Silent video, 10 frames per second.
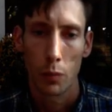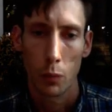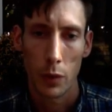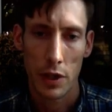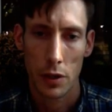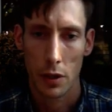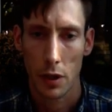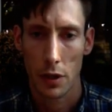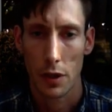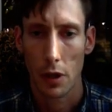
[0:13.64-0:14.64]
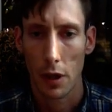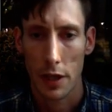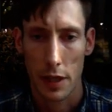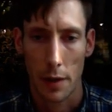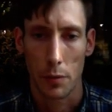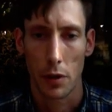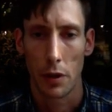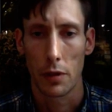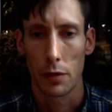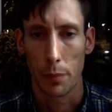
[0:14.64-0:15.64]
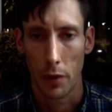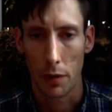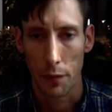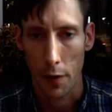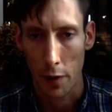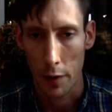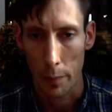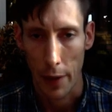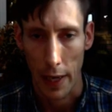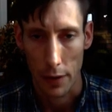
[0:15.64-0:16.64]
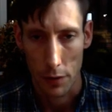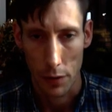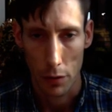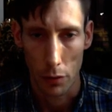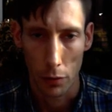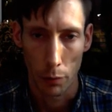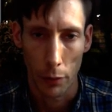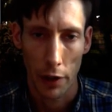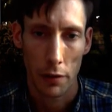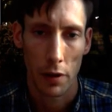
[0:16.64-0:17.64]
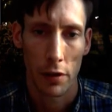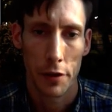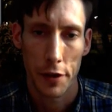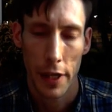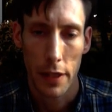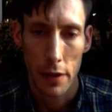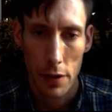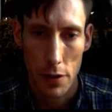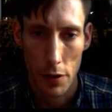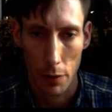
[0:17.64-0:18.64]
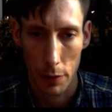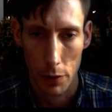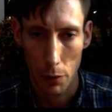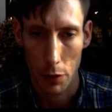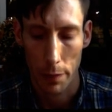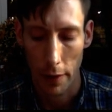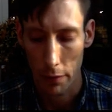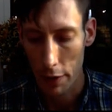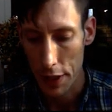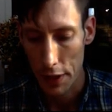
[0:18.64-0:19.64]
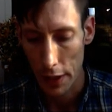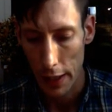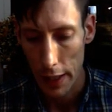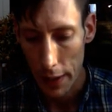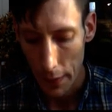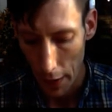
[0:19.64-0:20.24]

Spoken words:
We're just going to start this episode by referring back to micro routines that we talked about recently.